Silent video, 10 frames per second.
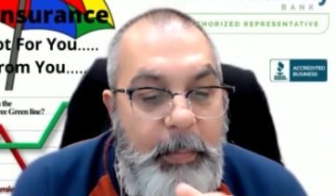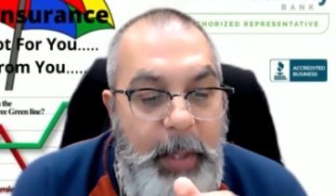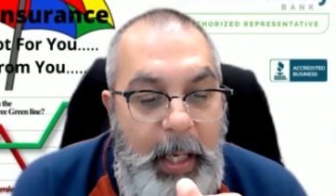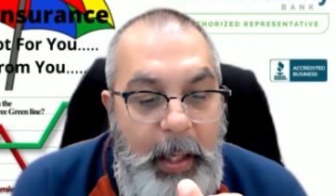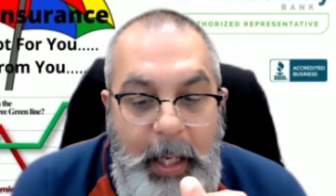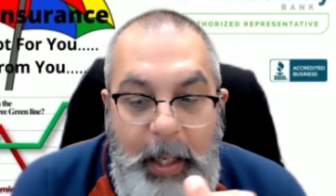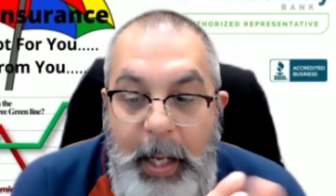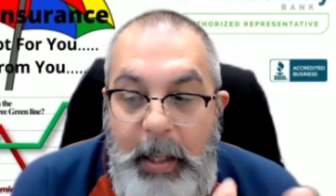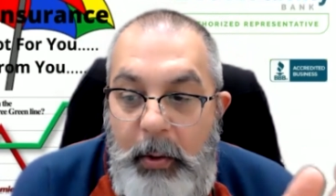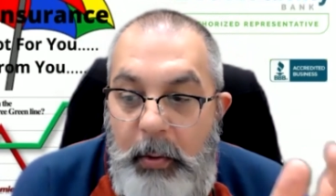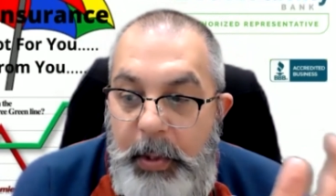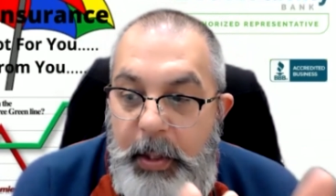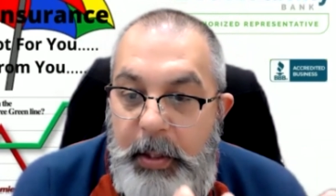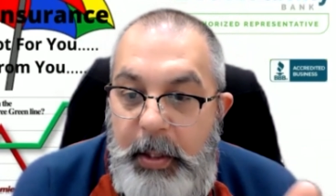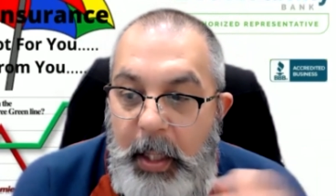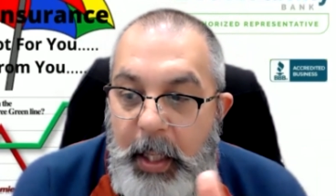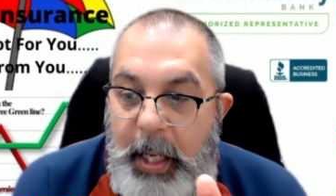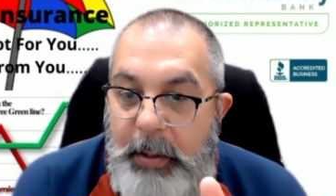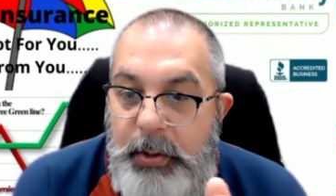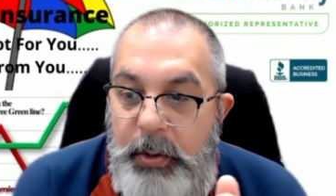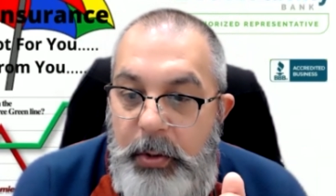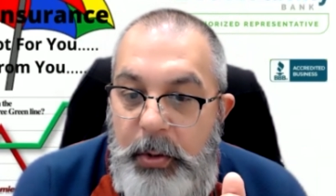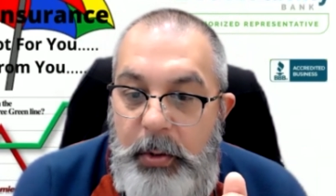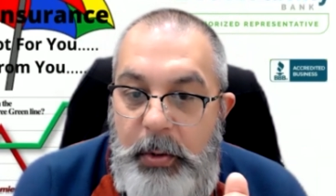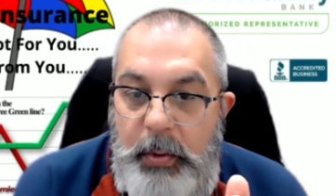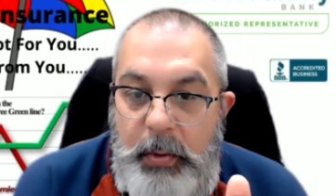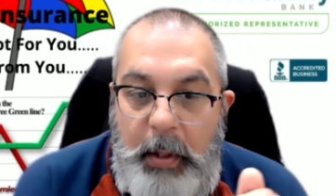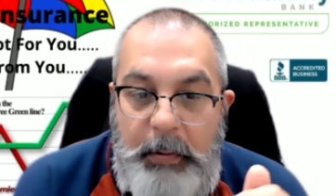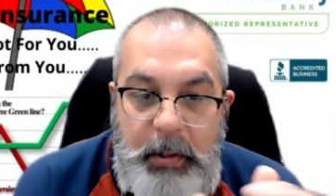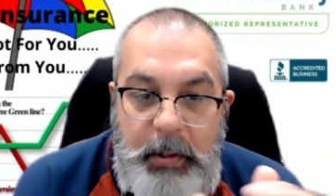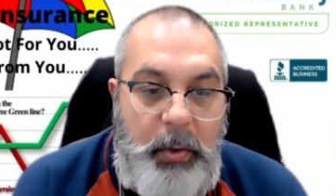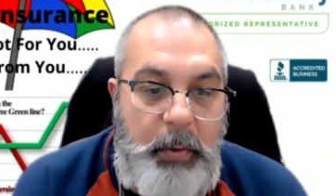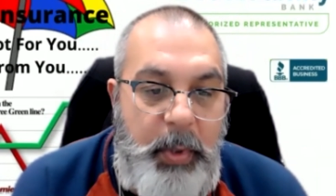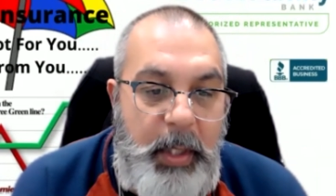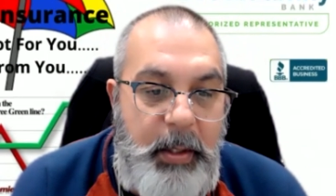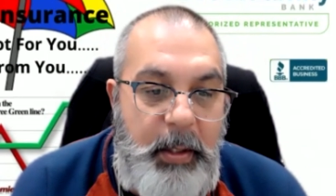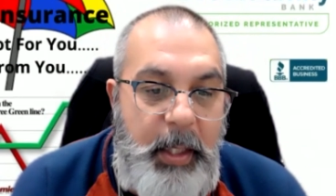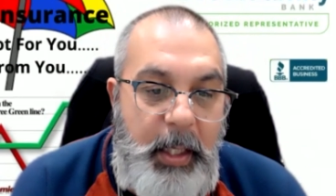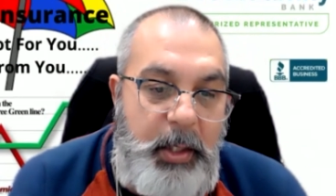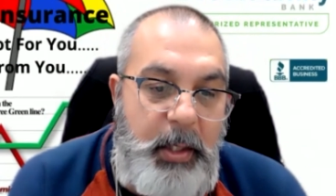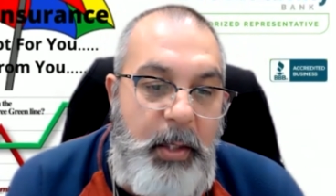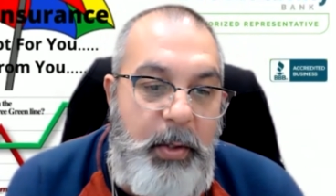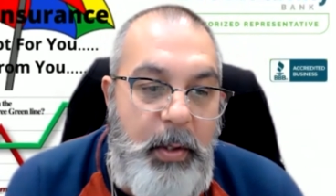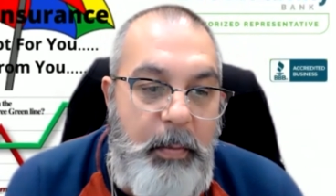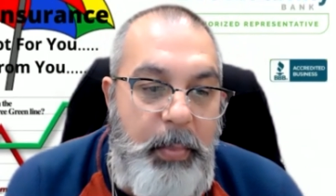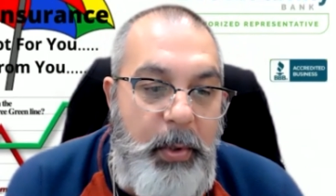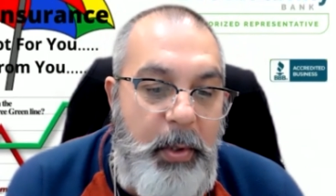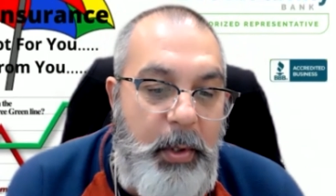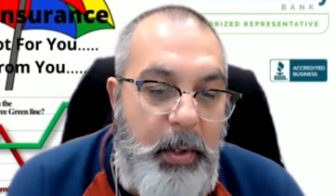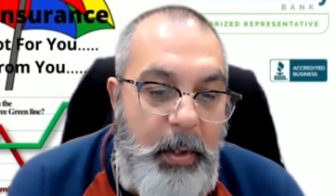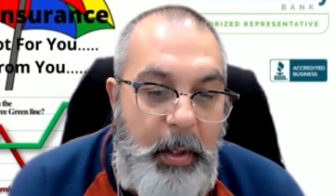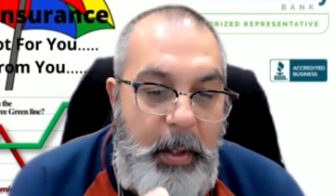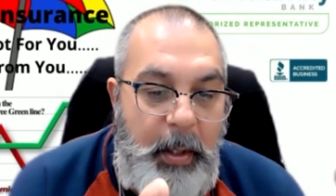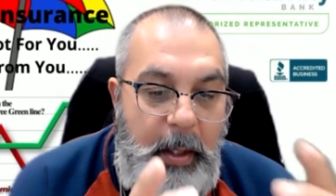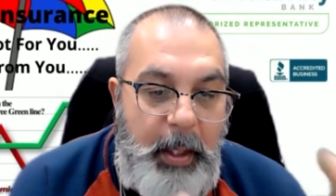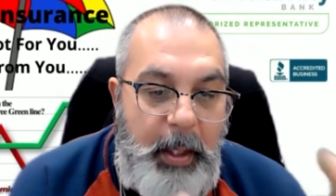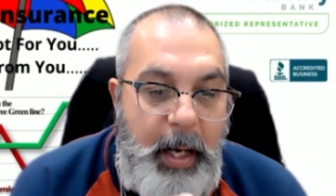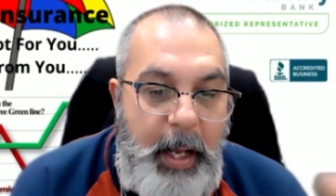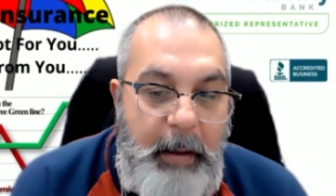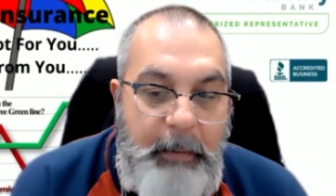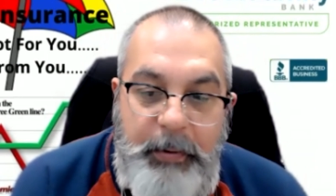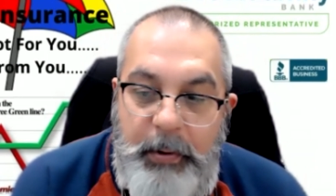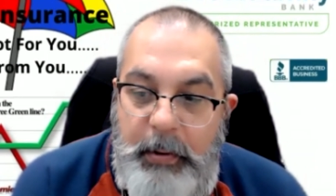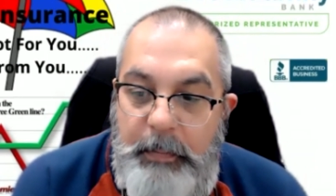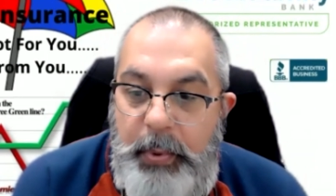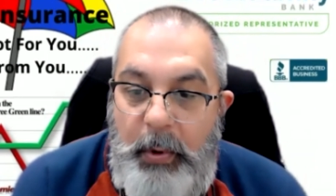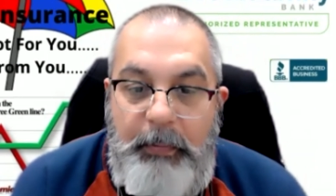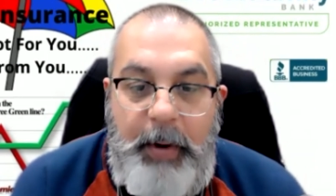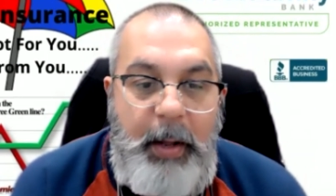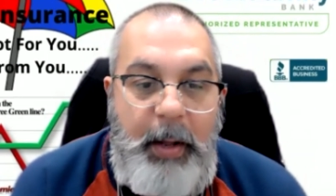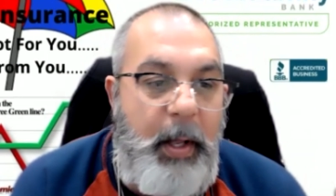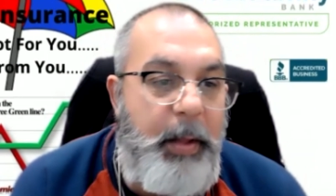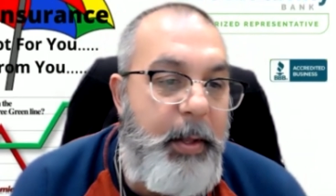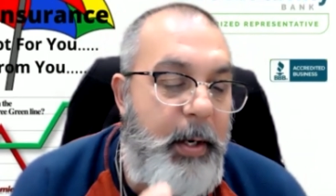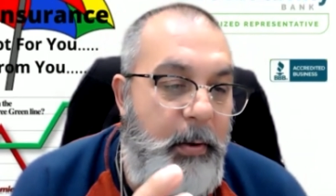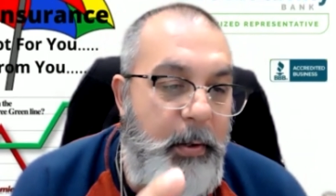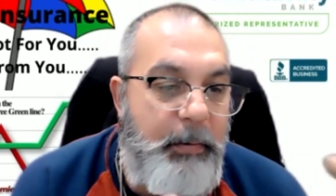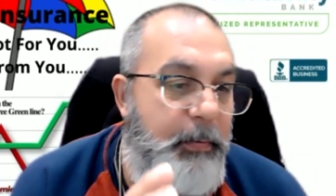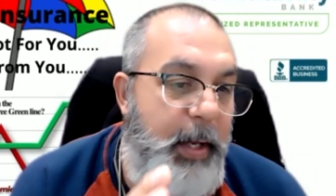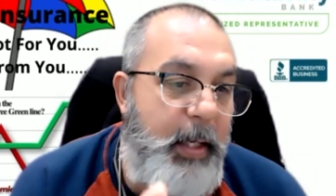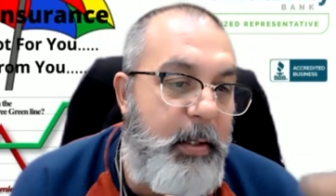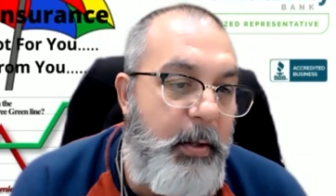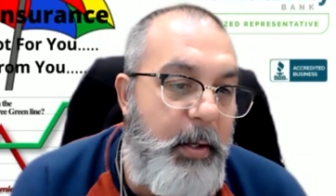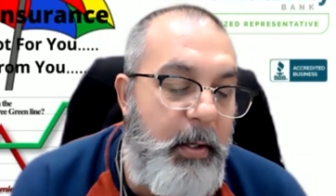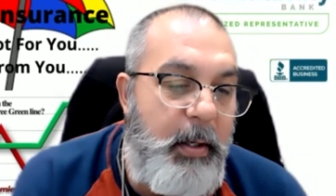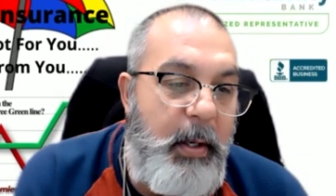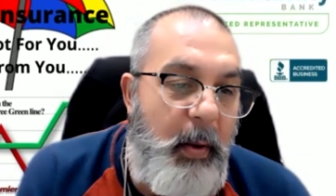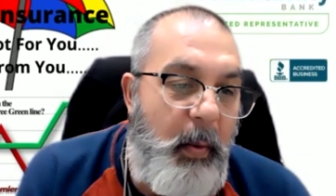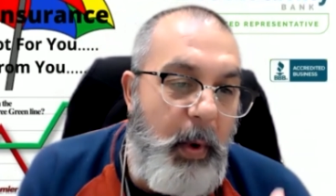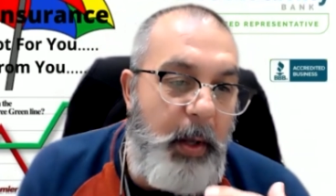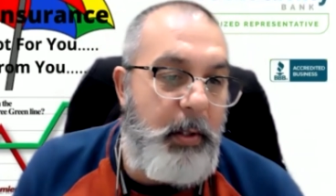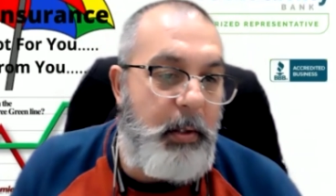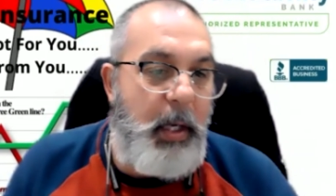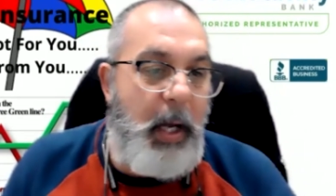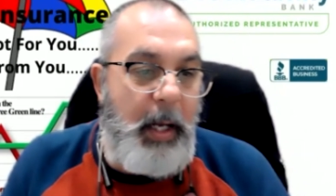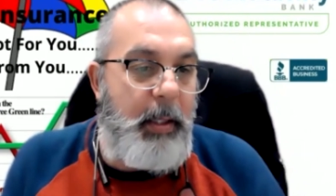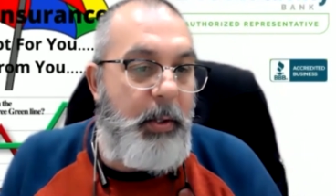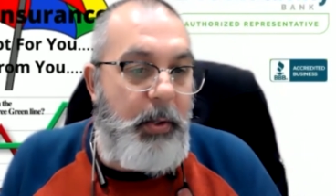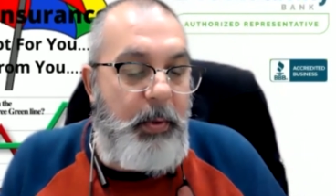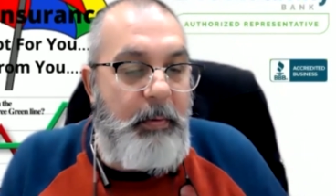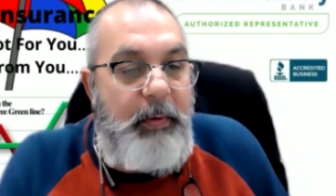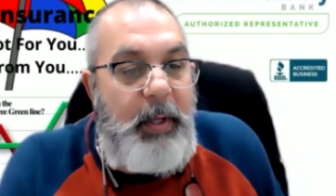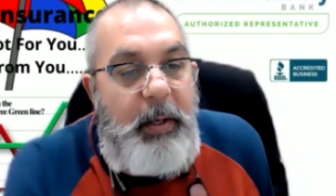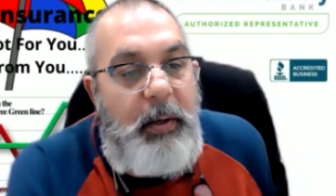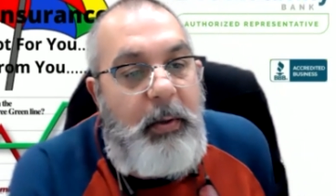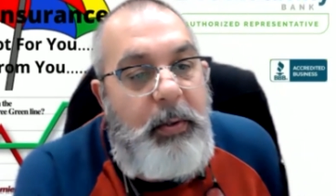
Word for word: But I, I like Loom because it allows you to do a short presentation on your computer and kind of have your profile on there or your face on there while you're talking through the video.